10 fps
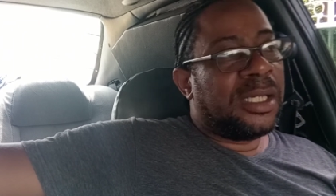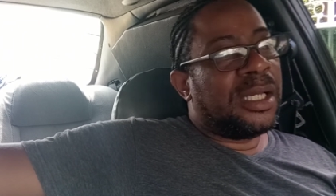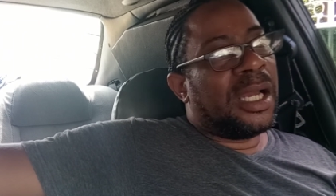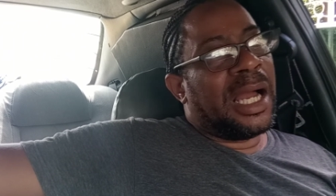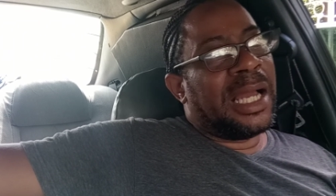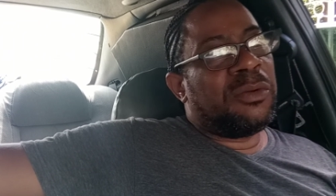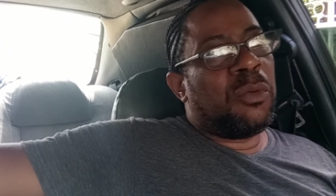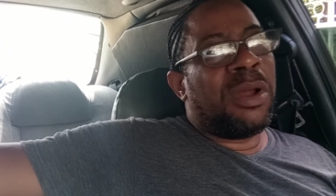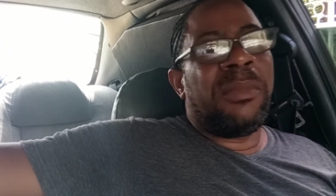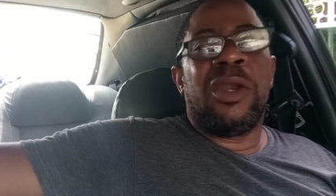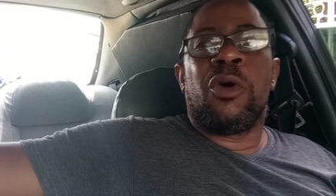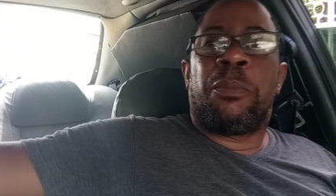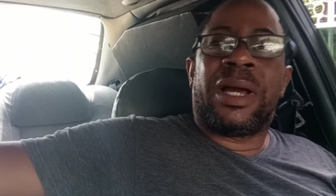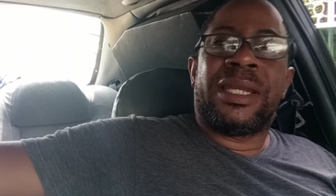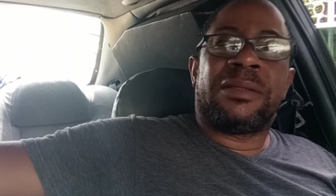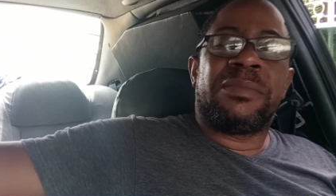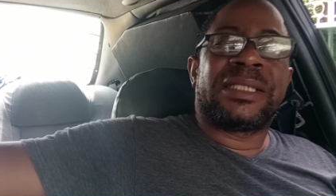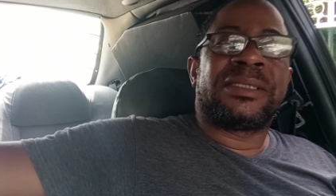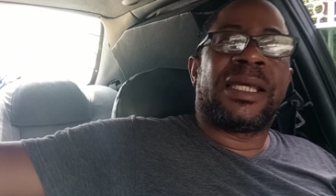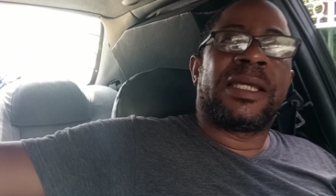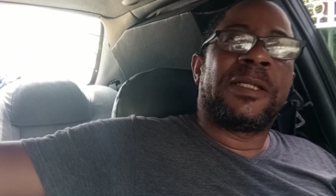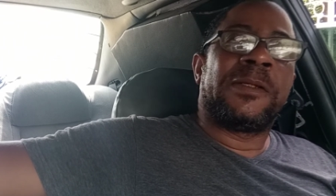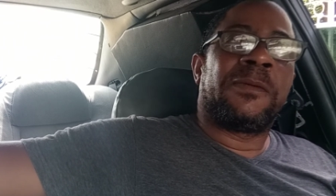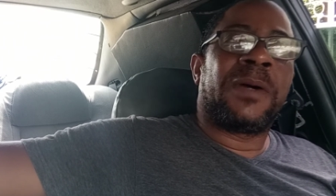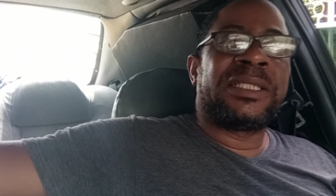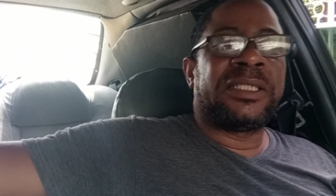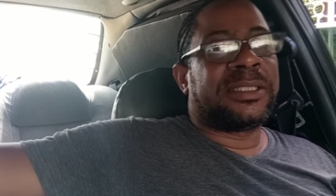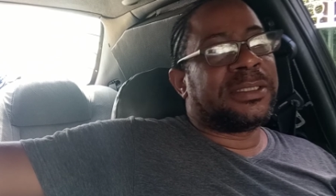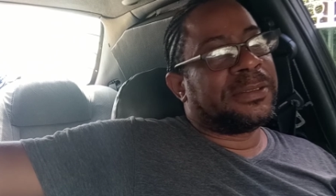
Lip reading: And when we look upon it, me I say, watch it.